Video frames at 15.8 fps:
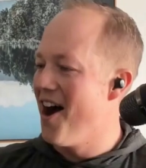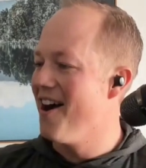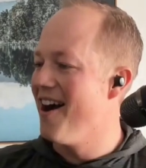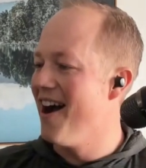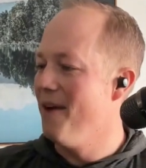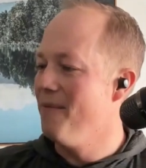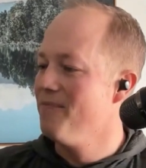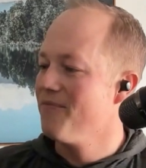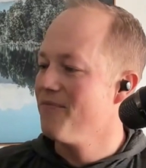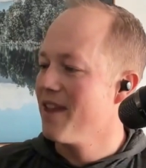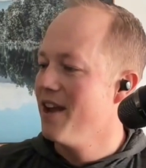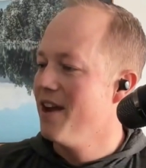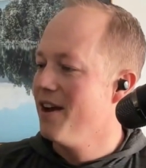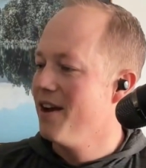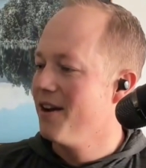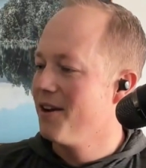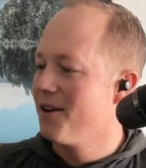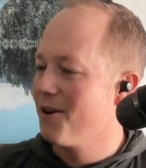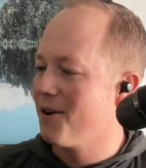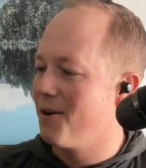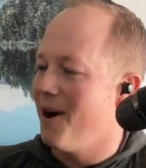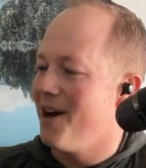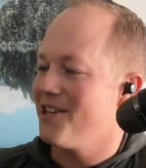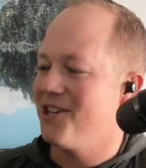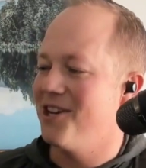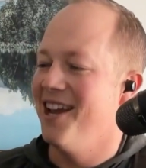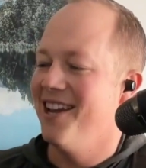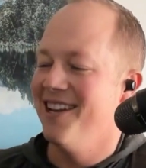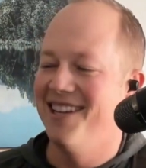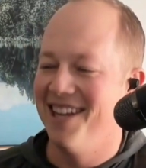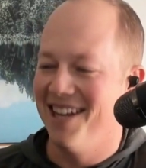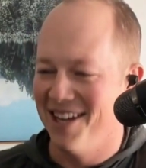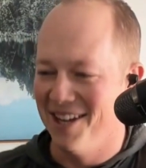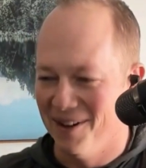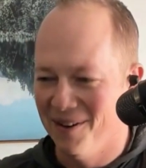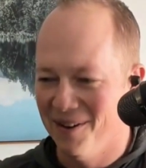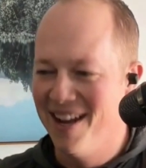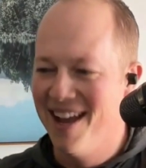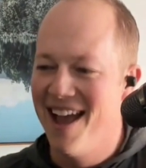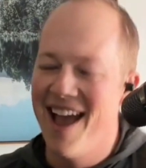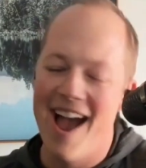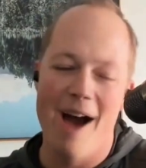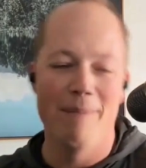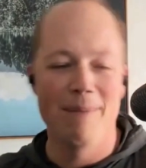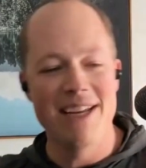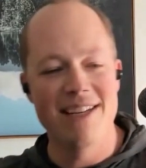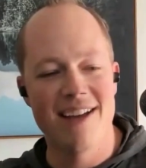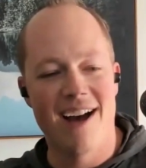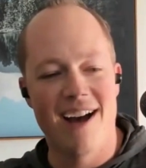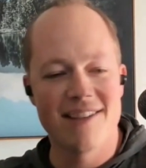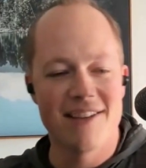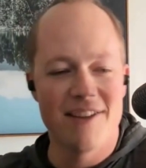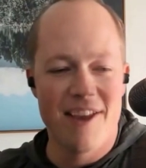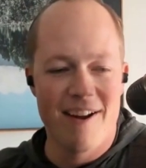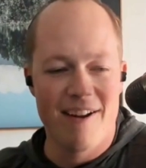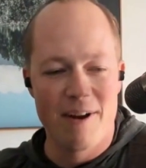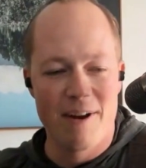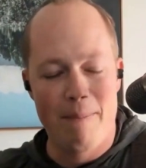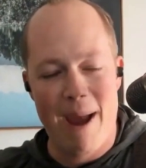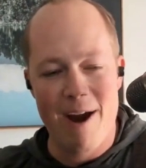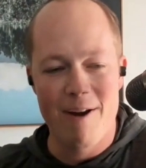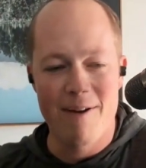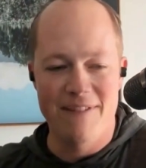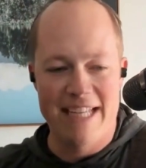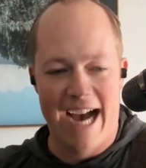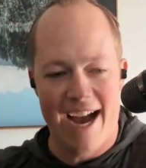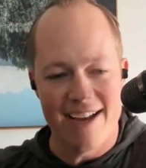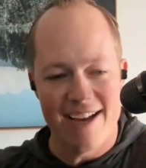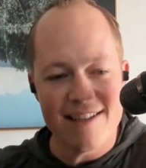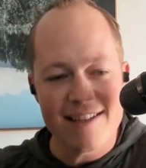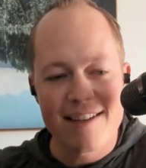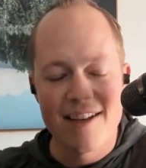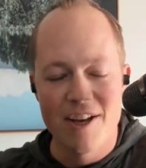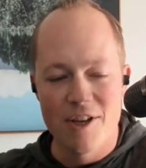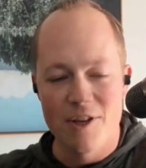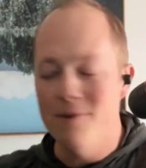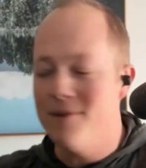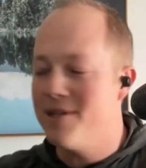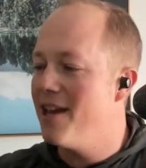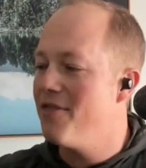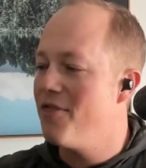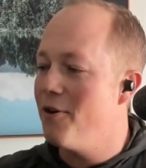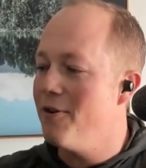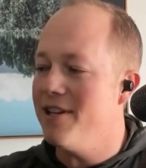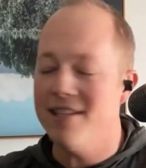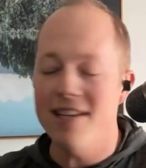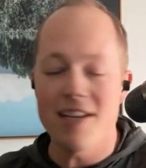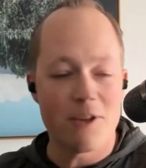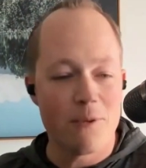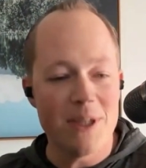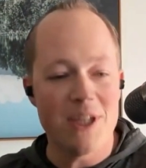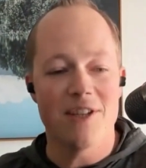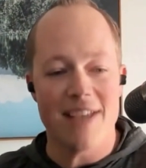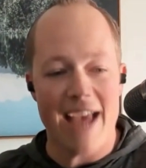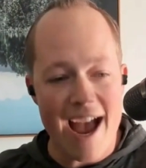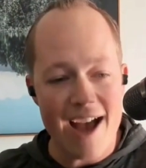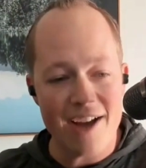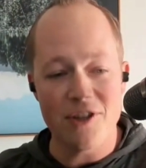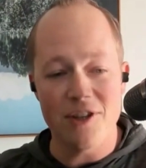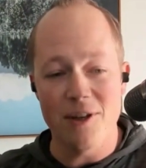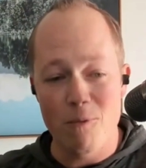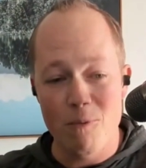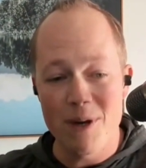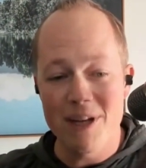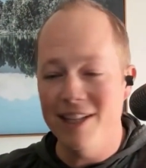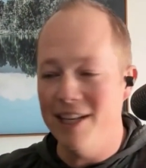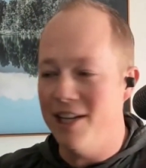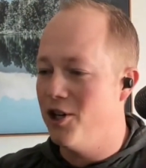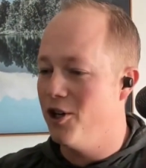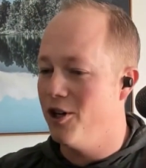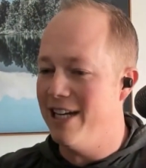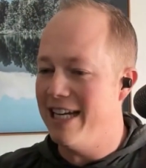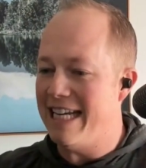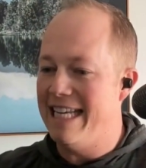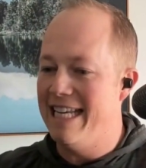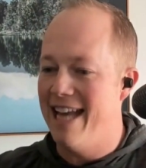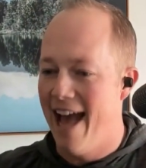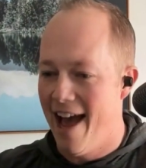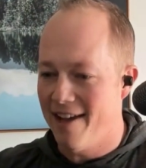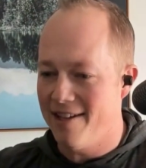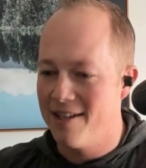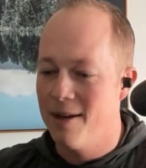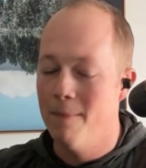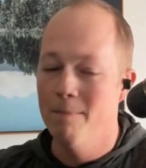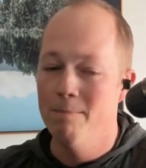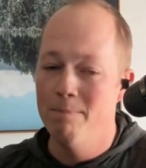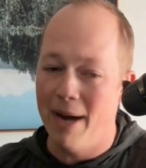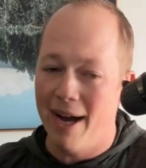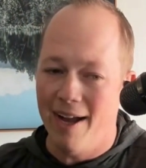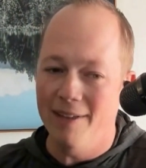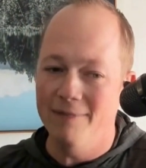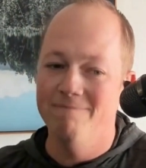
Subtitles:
All right. Question 2. How many dots are there on a pair of dice? You said 36, which is actually a really good guess, but